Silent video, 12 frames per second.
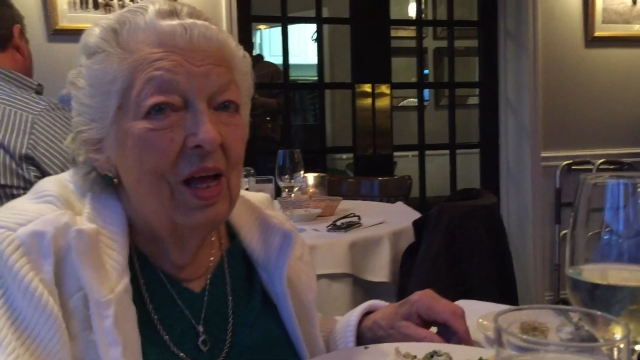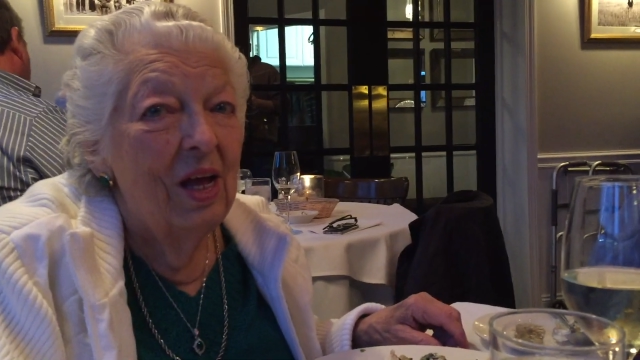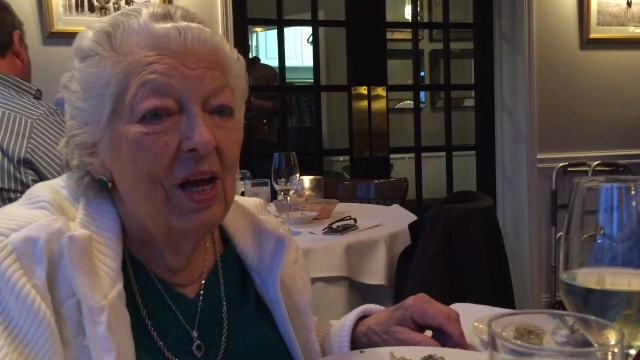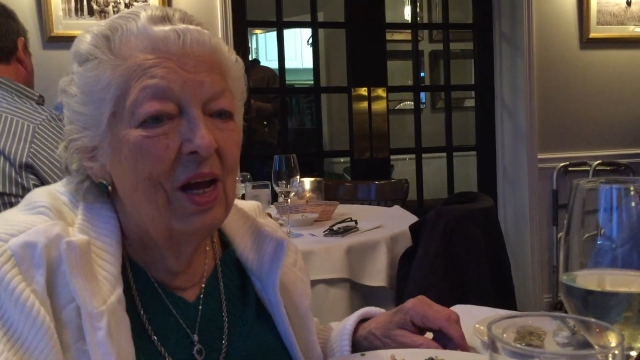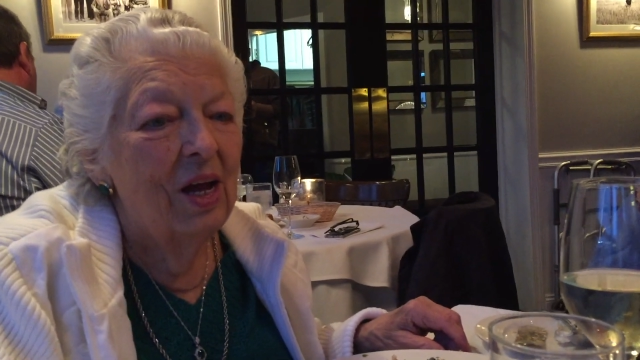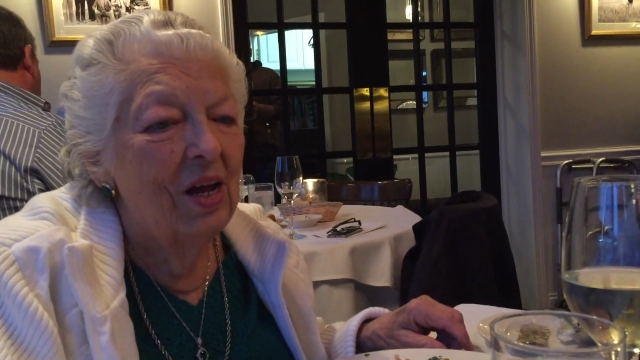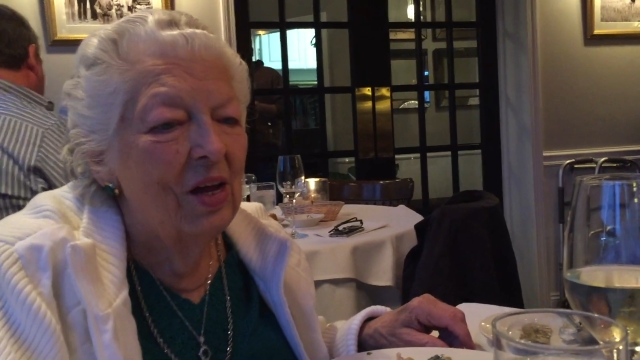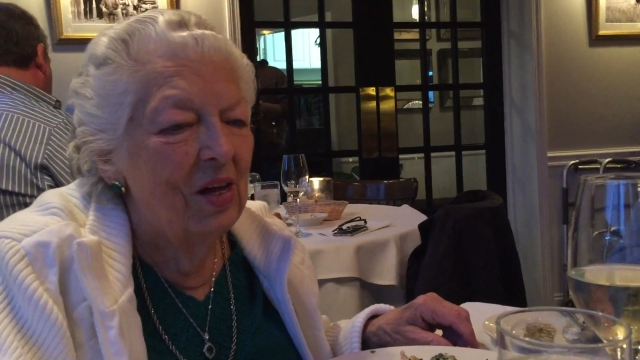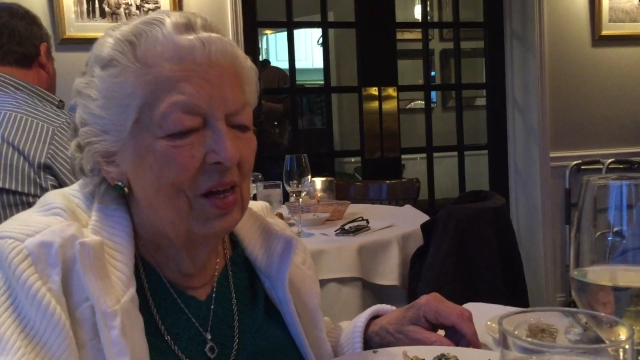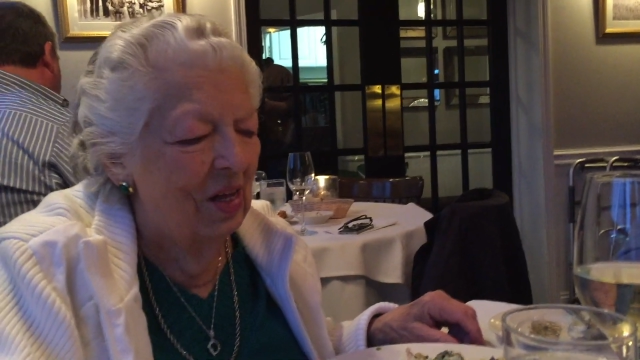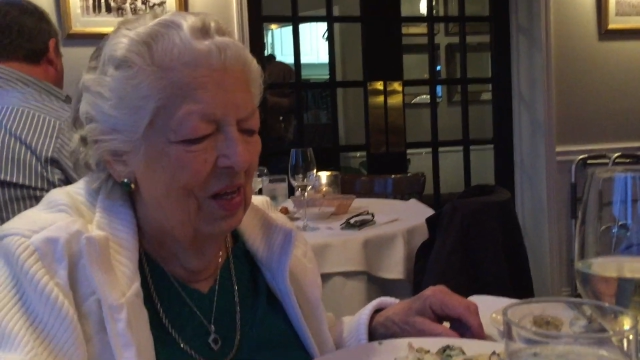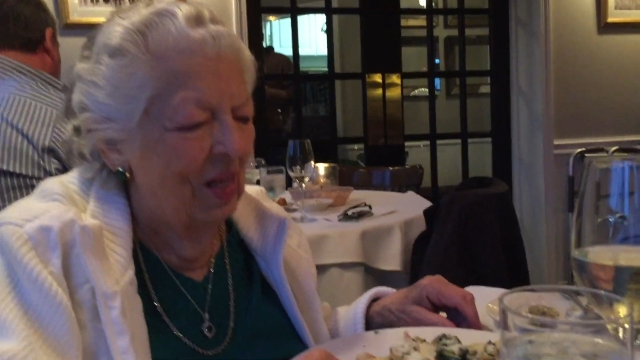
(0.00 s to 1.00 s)
thank you.
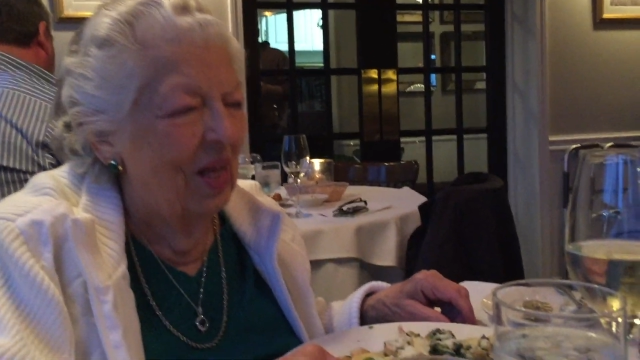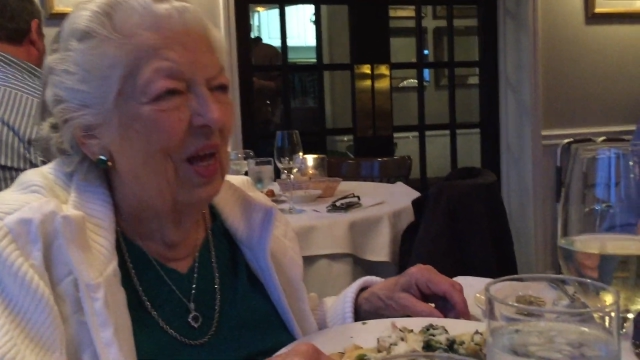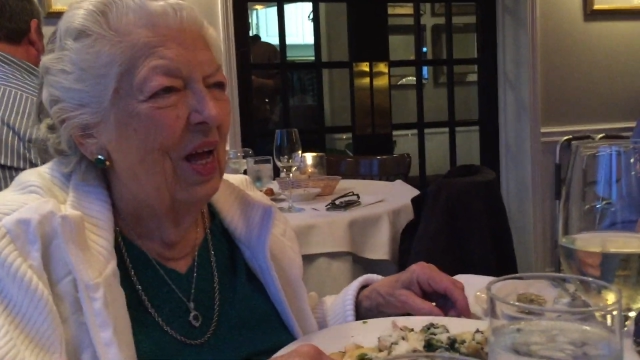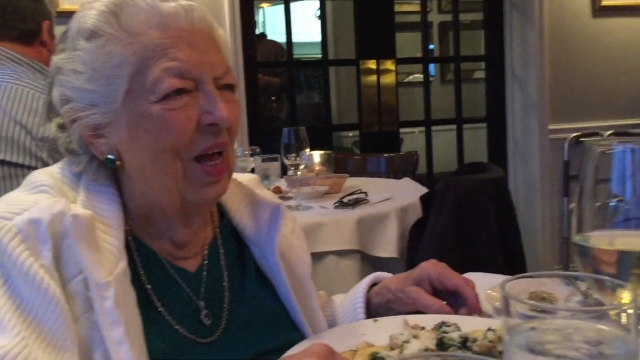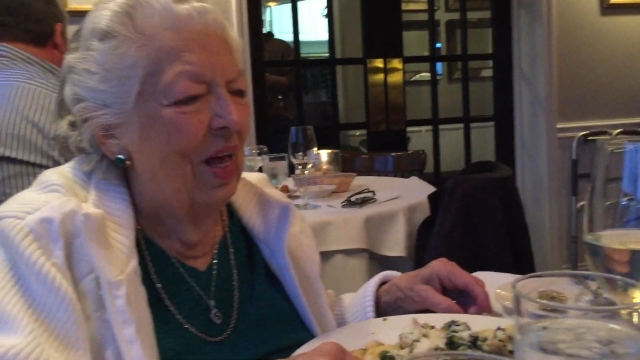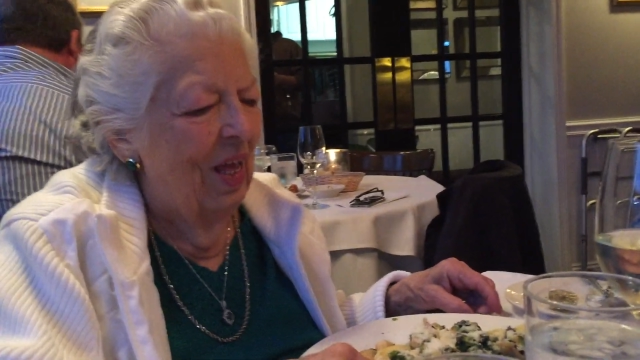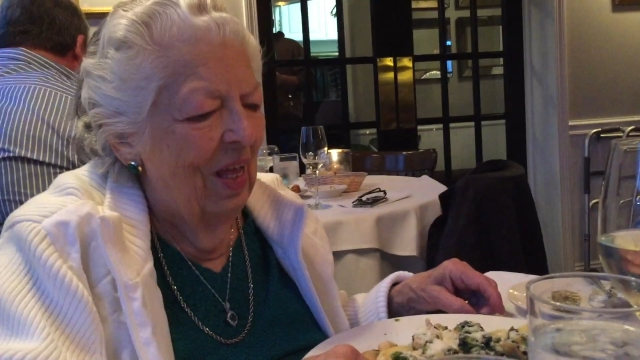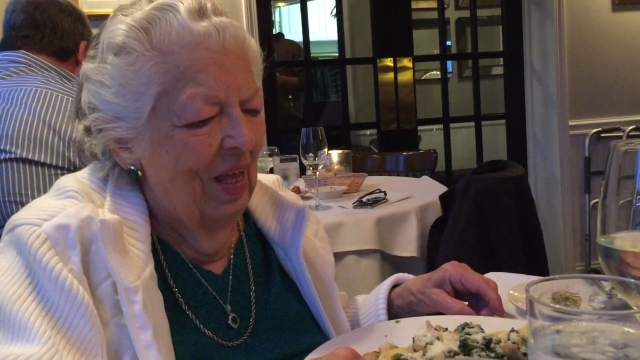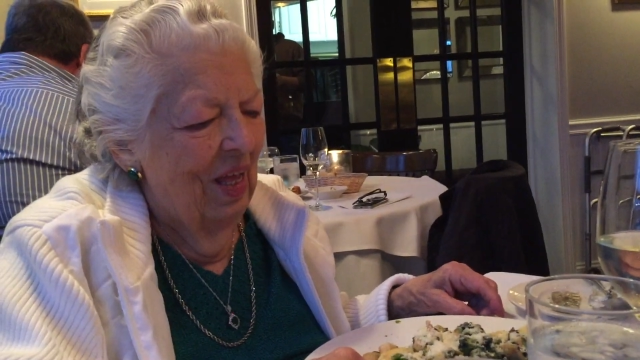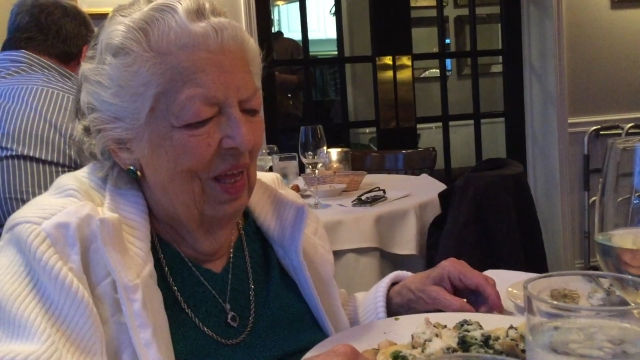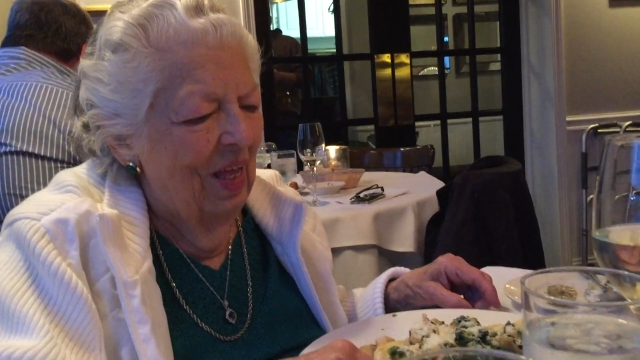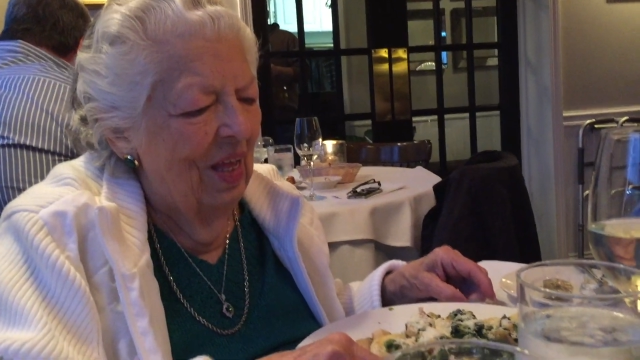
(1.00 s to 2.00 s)
thank you.
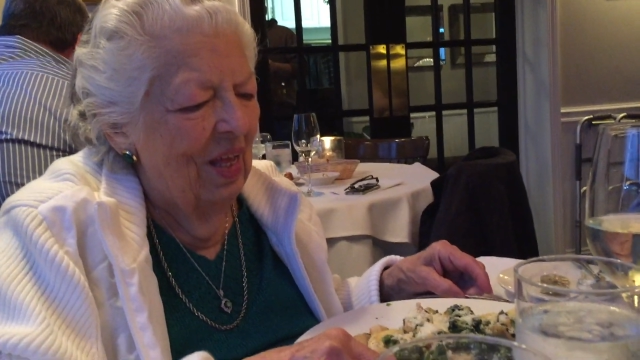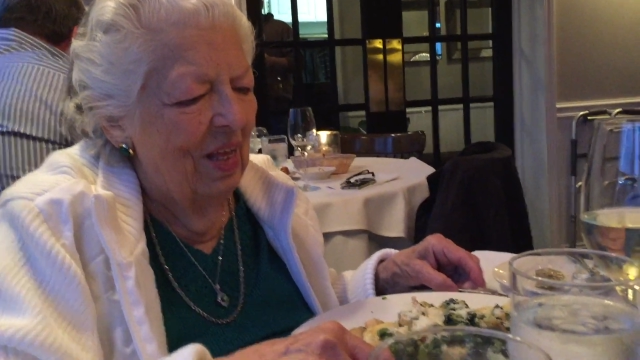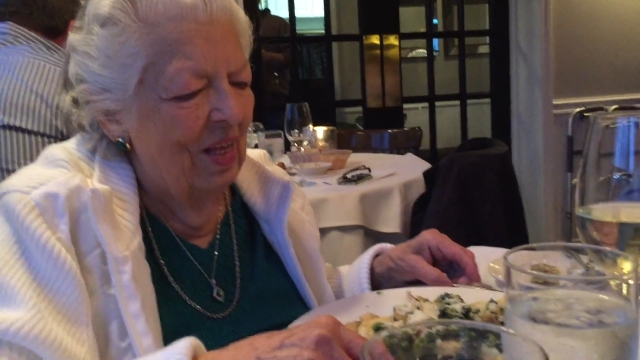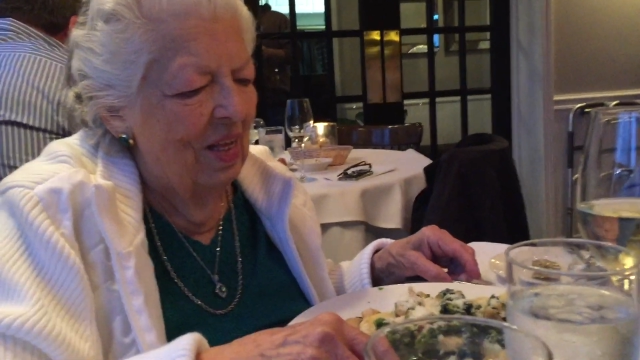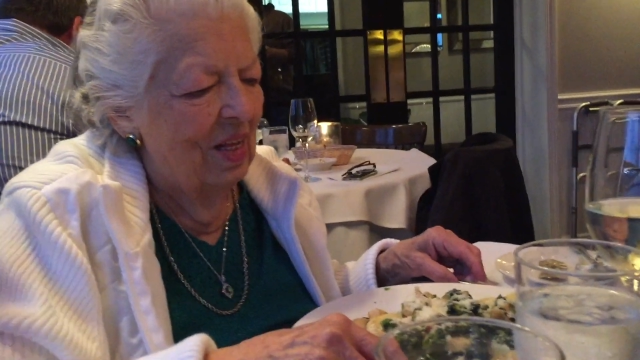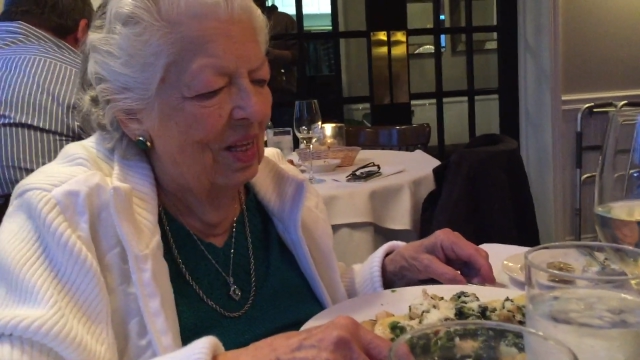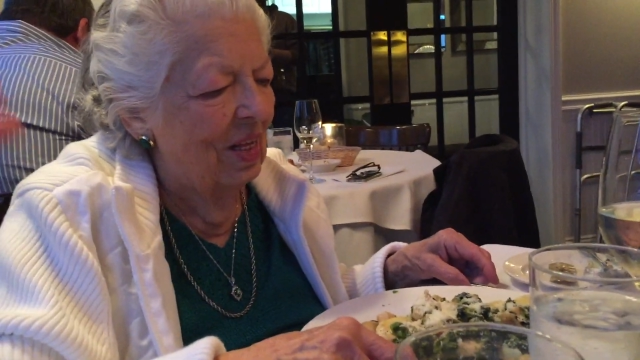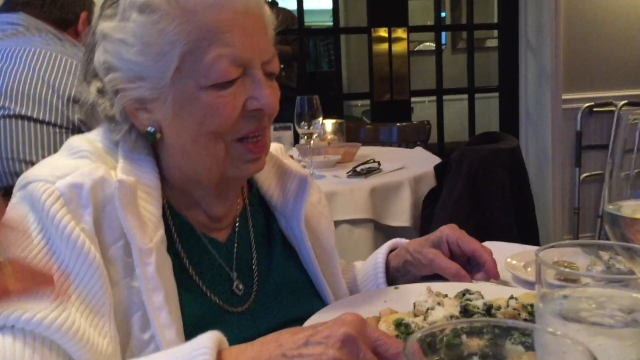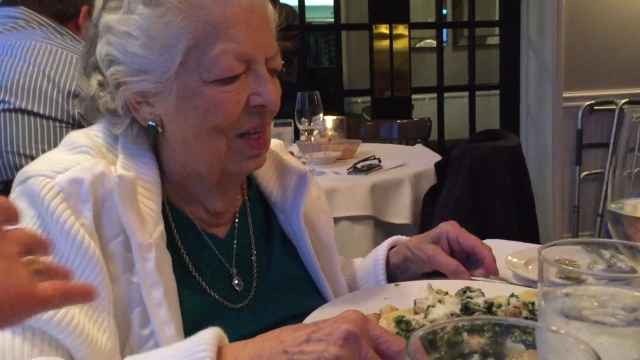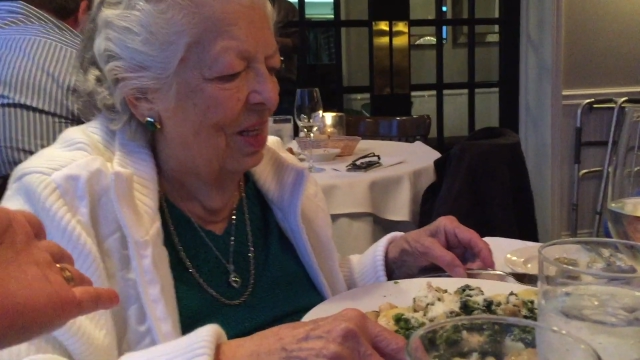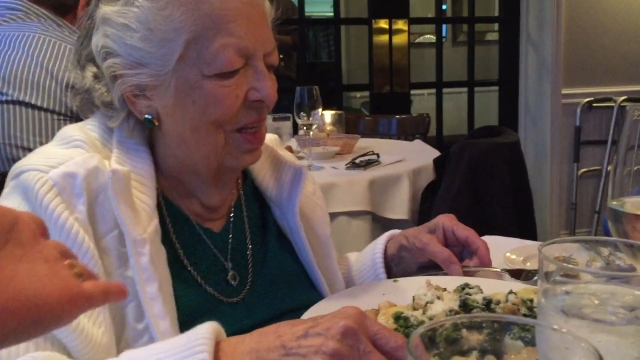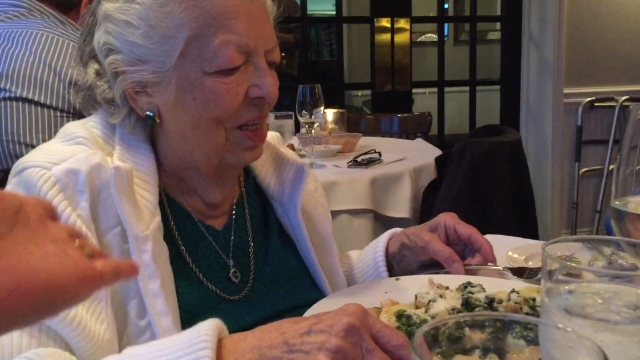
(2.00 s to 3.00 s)

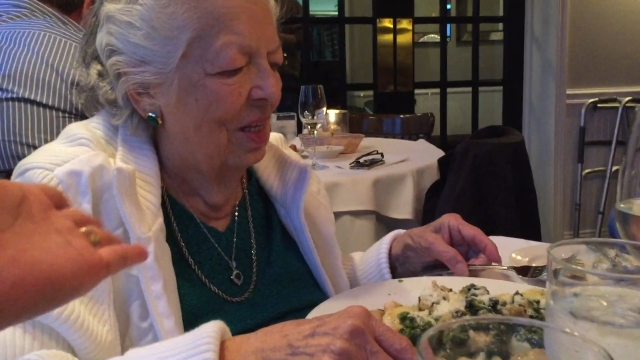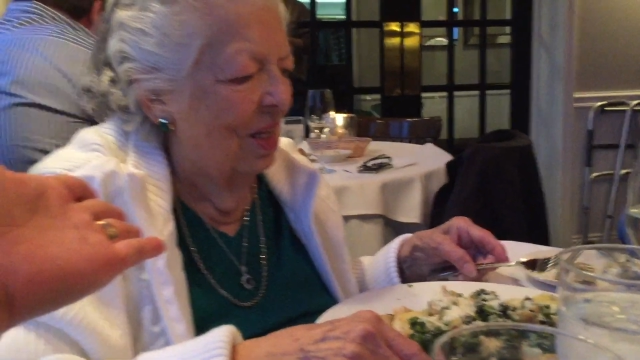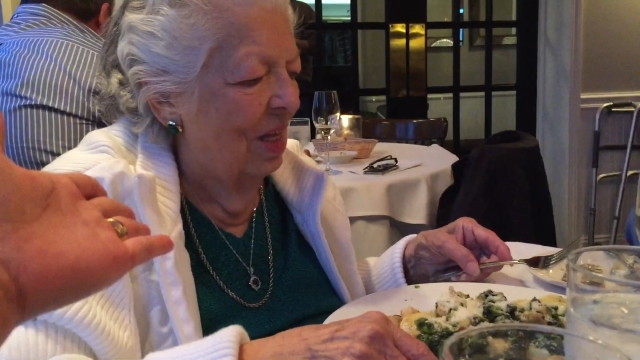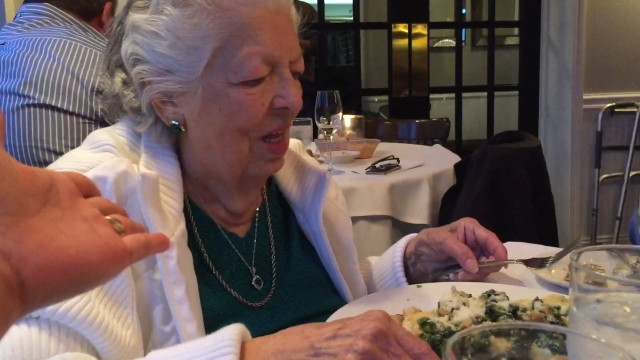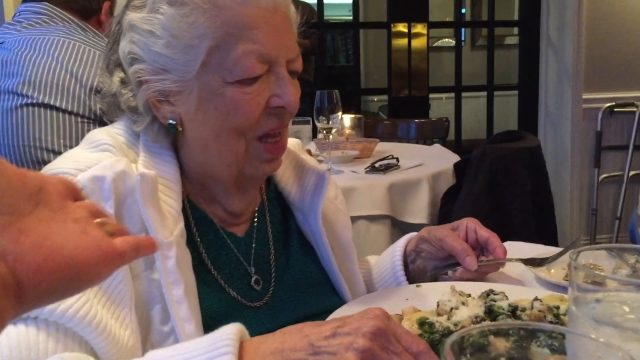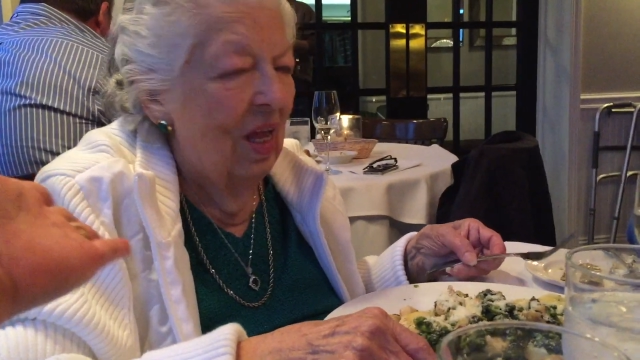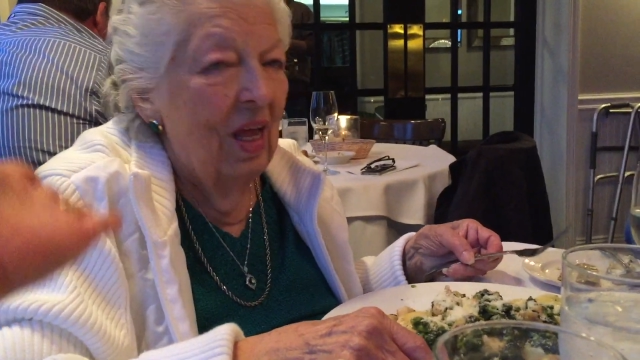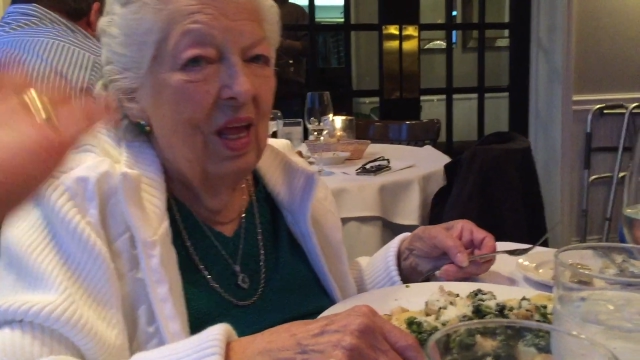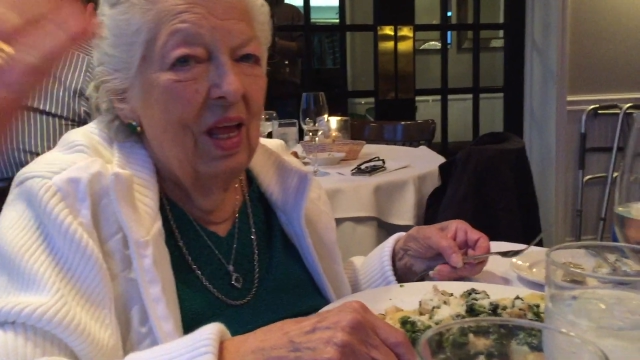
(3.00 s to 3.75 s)
It's her birthday.